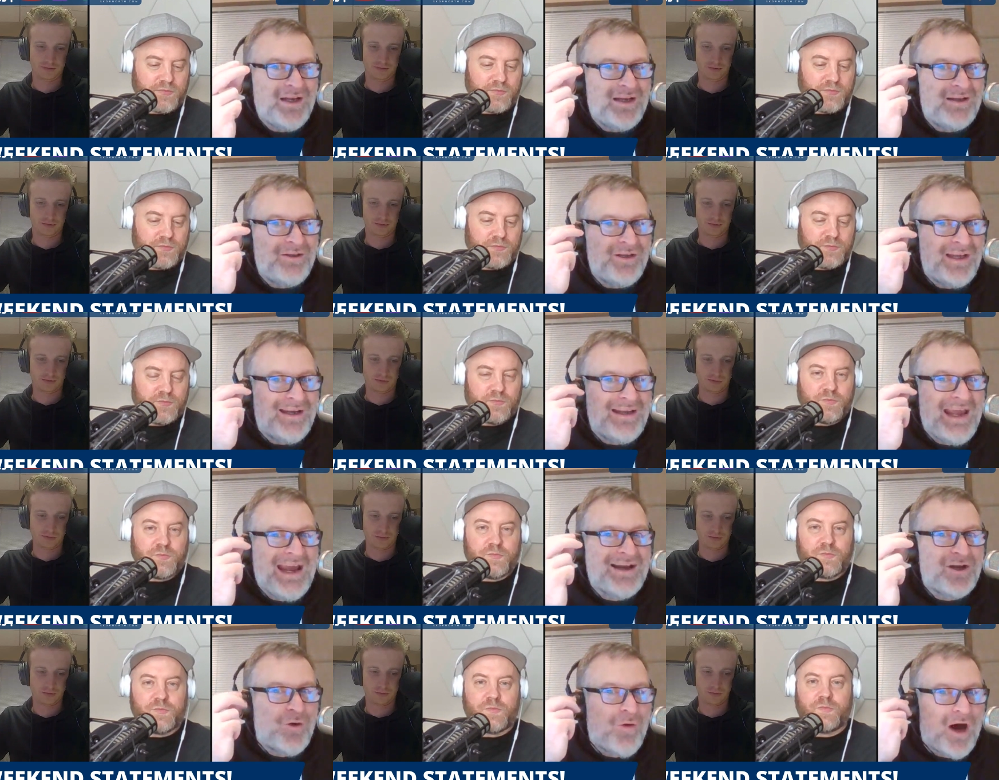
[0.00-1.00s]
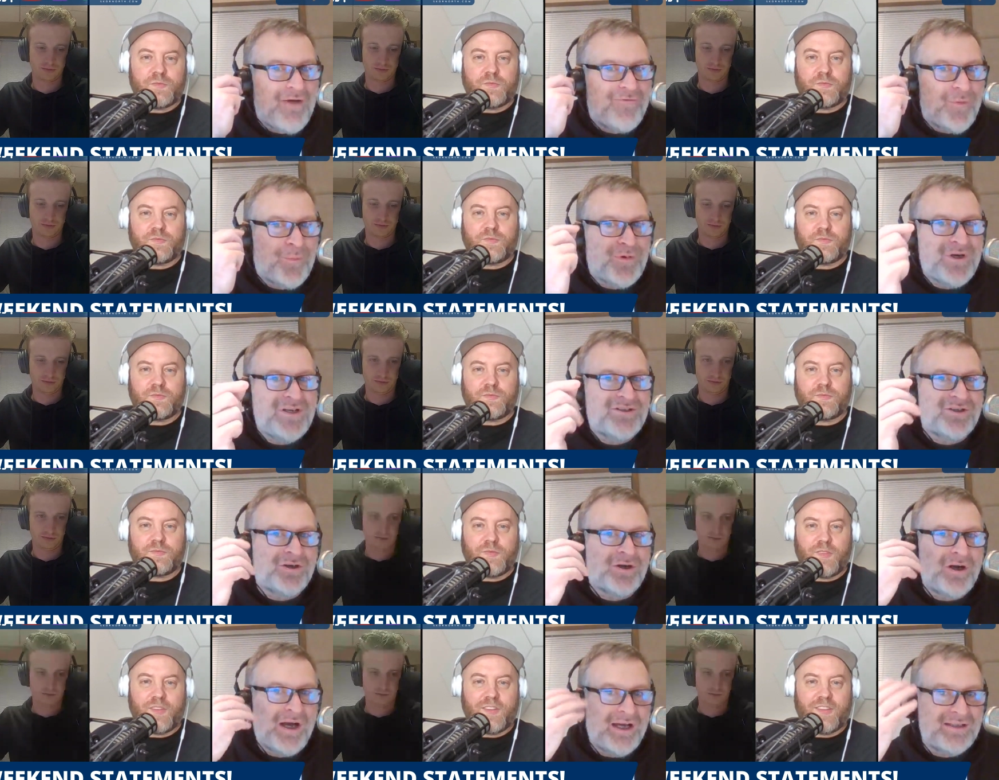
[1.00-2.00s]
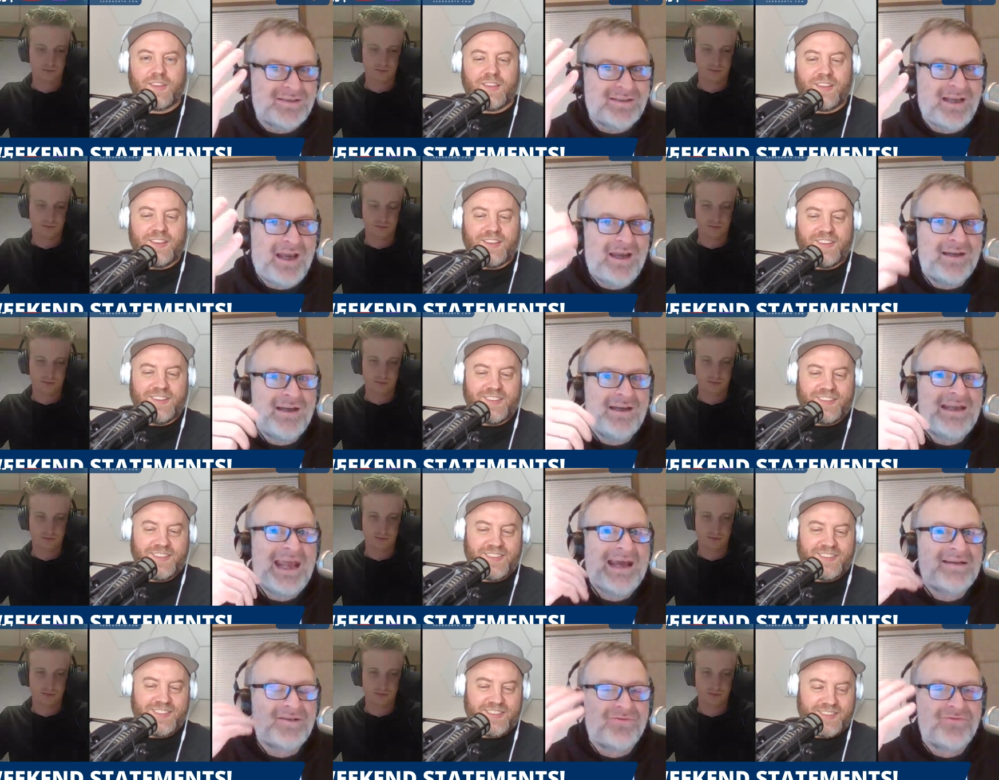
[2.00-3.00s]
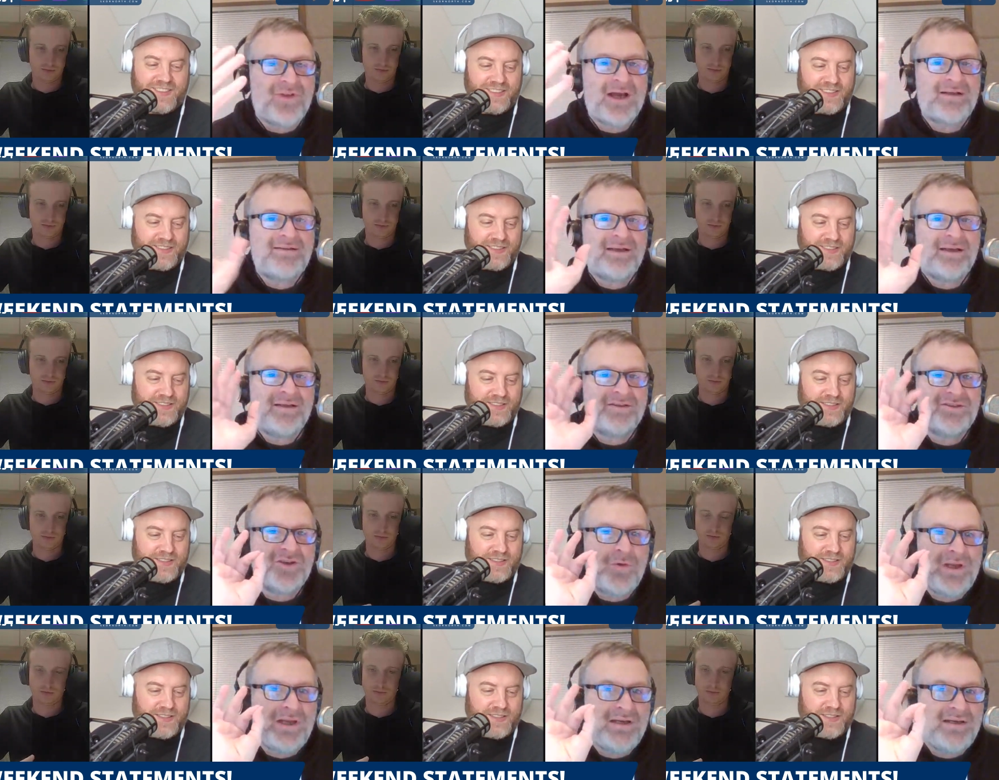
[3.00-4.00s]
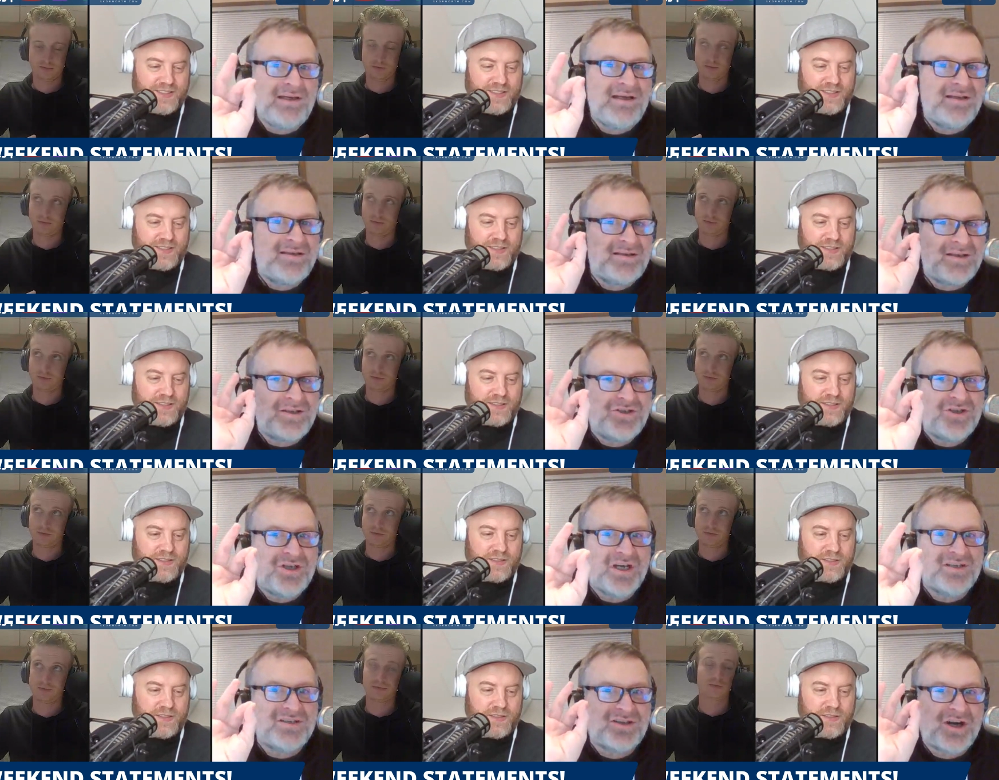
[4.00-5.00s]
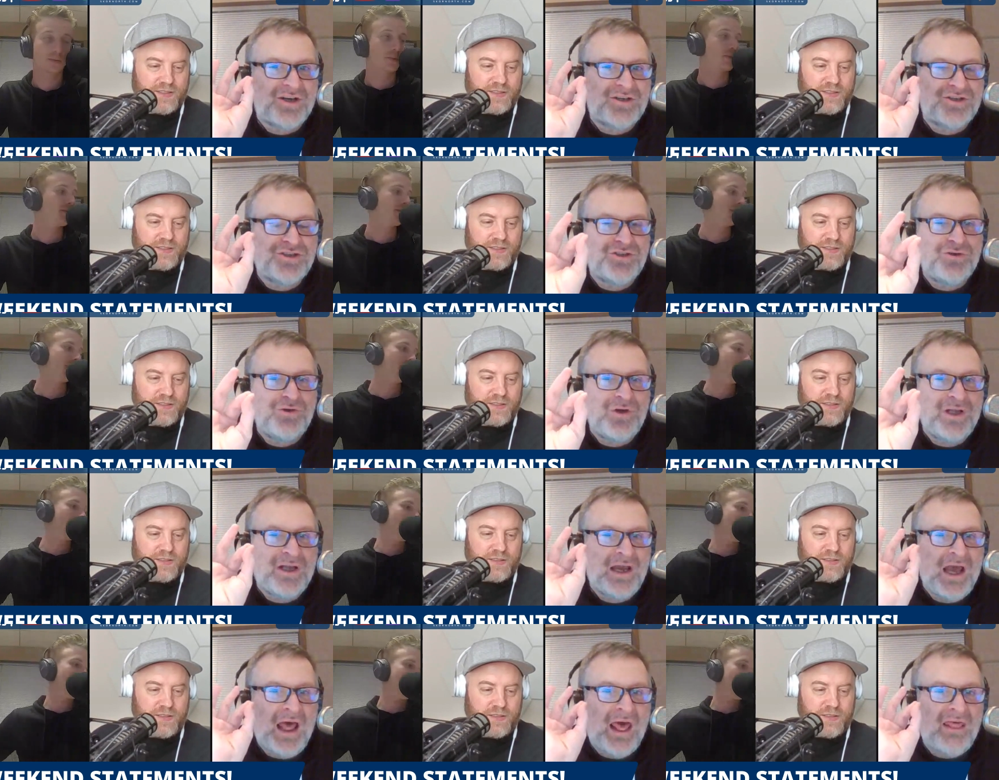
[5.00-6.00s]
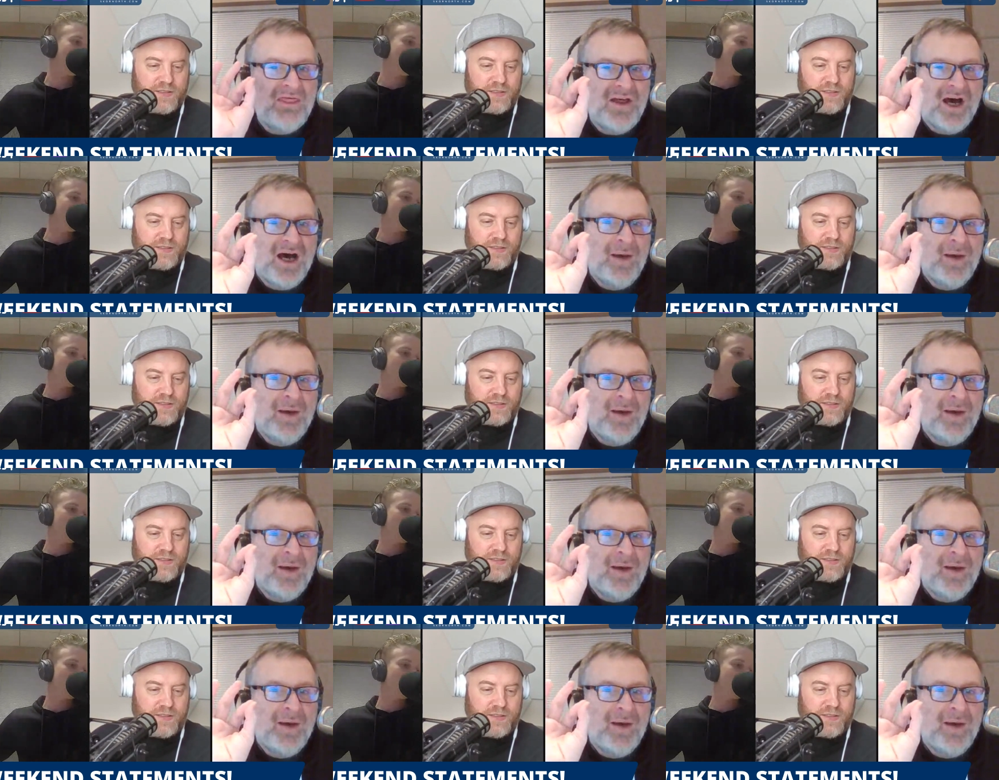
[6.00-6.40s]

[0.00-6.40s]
Speaker 1: it can't go off a breezer, a skate. It can't deflect in. So he needs to just start shooting the